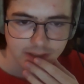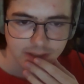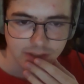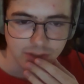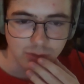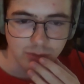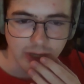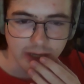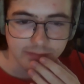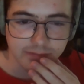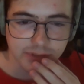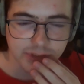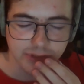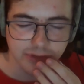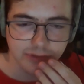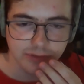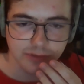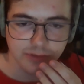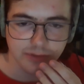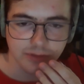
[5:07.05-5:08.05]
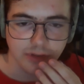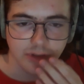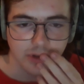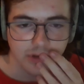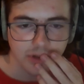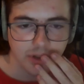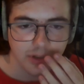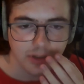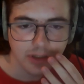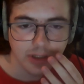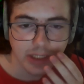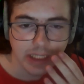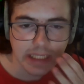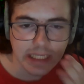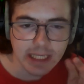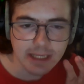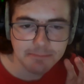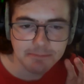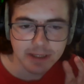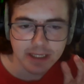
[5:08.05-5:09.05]
You have to
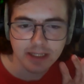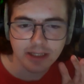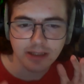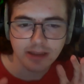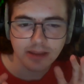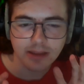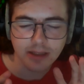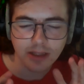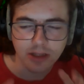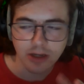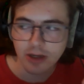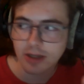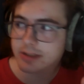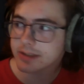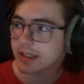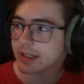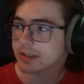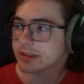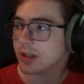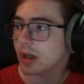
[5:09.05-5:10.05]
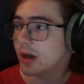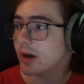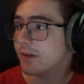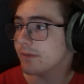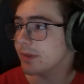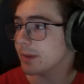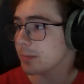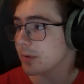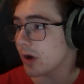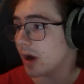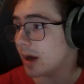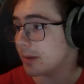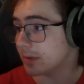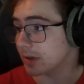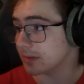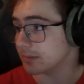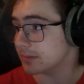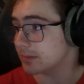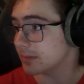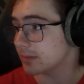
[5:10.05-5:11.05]
keep in the context of the
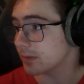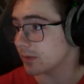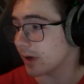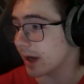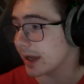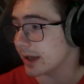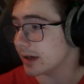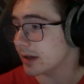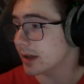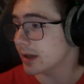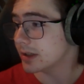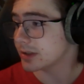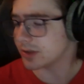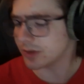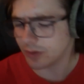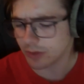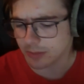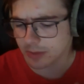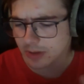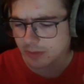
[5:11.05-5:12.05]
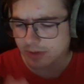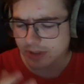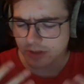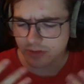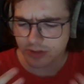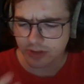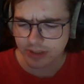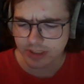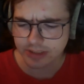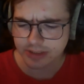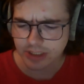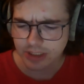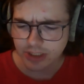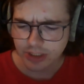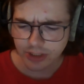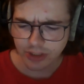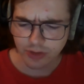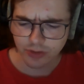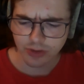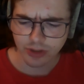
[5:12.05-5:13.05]
problem, right? So normally when you do this,
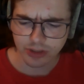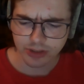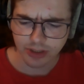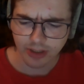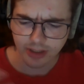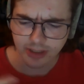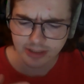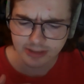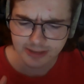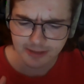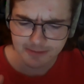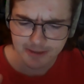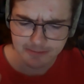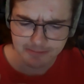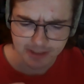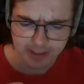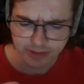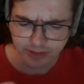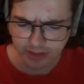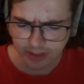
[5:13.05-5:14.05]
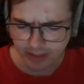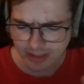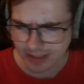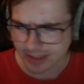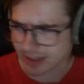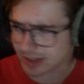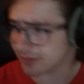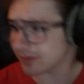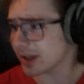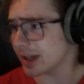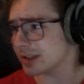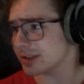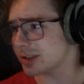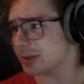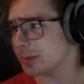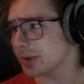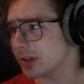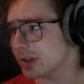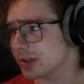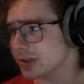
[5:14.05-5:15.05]
you're targeting somebody because you're not getting enough
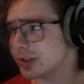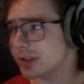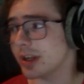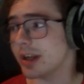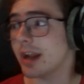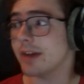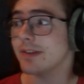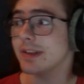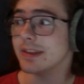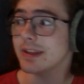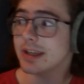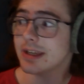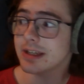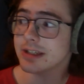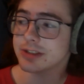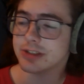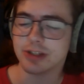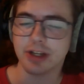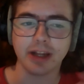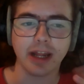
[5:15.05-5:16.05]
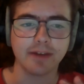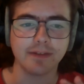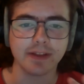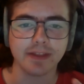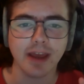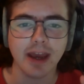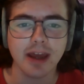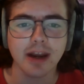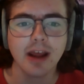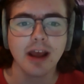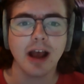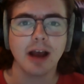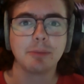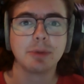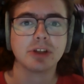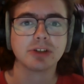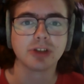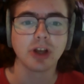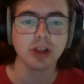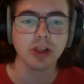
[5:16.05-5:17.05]
customers, you're not having this, you're not having that. I mean,
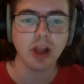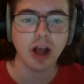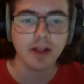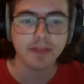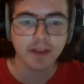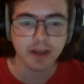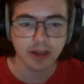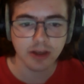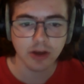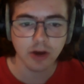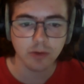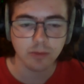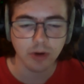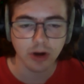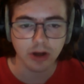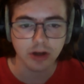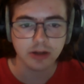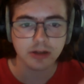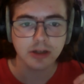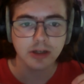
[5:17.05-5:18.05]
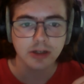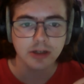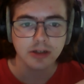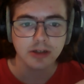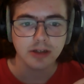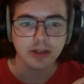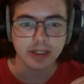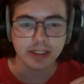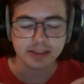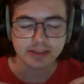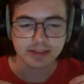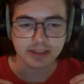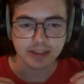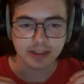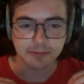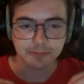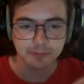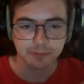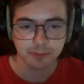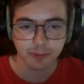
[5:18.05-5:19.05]
there's a lot that can go wrong. It's a
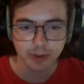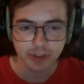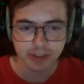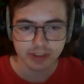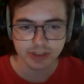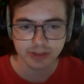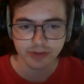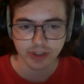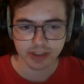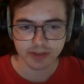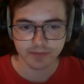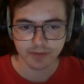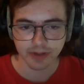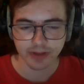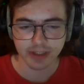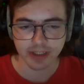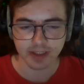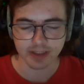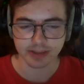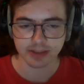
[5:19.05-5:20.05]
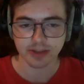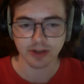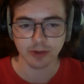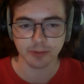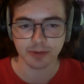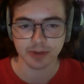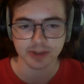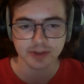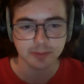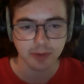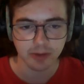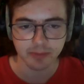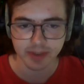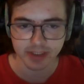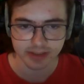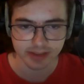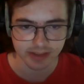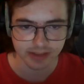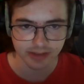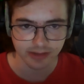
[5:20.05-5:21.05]
really stressful thing to open a small
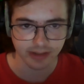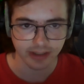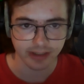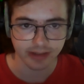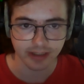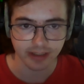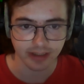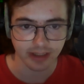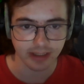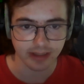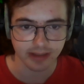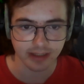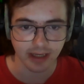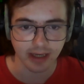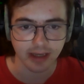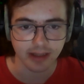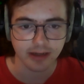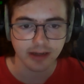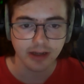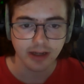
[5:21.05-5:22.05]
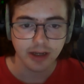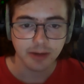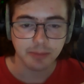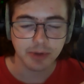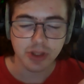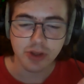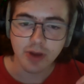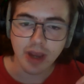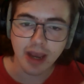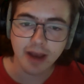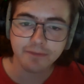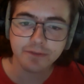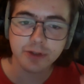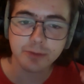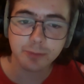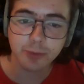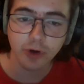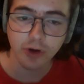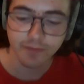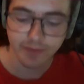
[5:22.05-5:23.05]
business or anything like that, but you have to
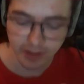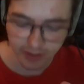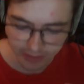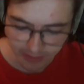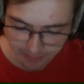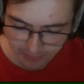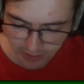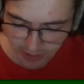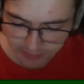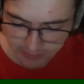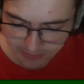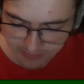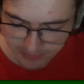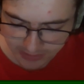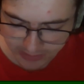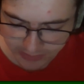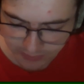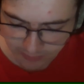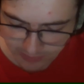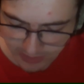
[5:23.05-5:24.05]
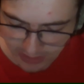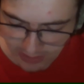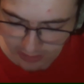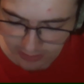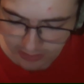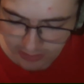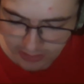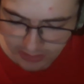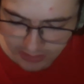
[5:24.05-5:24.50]
profile the problem as well.